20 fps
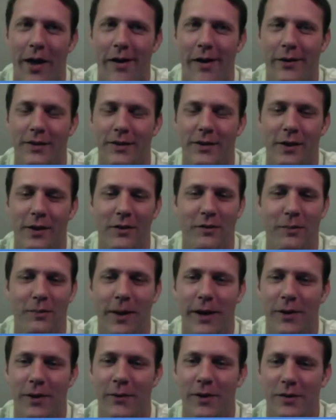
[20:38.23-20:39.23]
Tell us
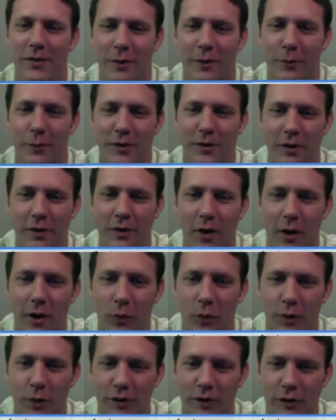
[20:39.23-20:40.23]
about it. What's it
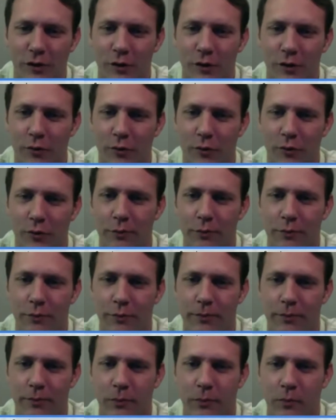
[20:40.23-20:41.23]
called? What's it do?
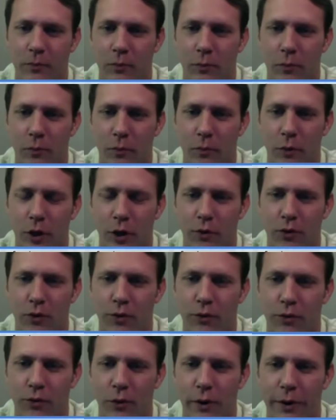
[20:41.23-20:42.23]
What do you
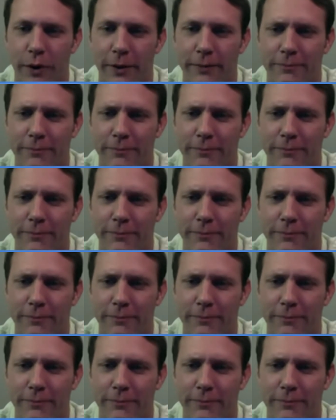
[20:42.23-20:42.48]
do for it?